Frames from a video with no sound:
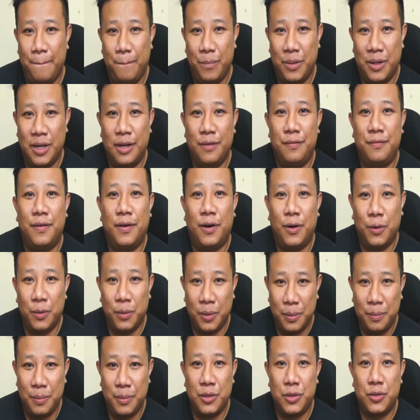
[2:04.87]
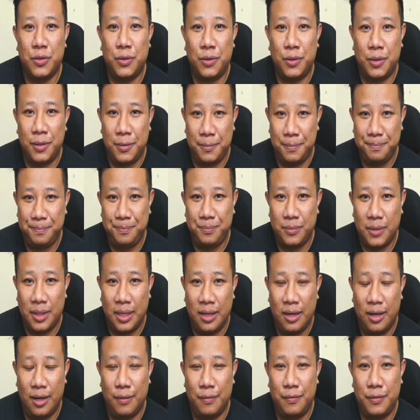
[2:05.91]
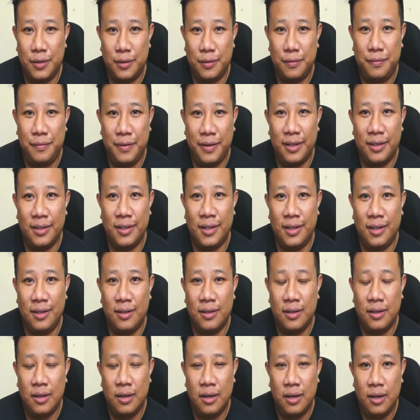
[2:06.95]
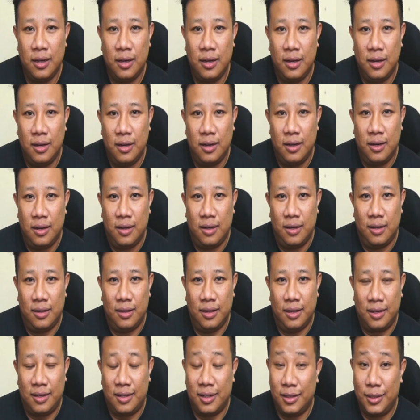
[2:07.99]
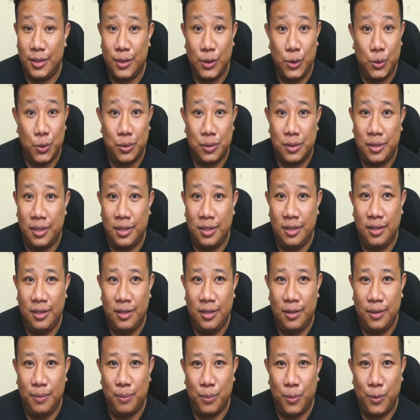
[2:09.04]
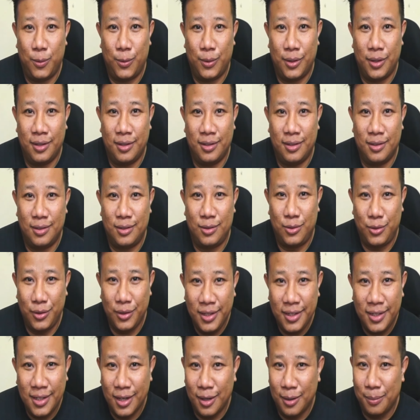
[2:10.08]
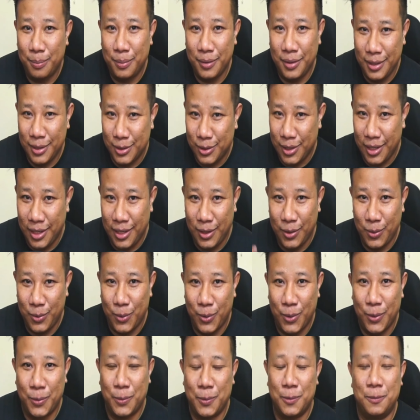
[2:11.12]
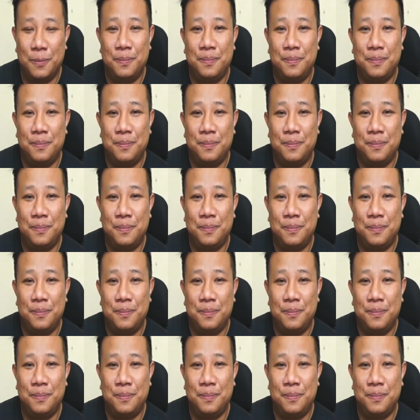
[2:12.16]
But I found a mentor after failing like continuously more than 3 companies in a row.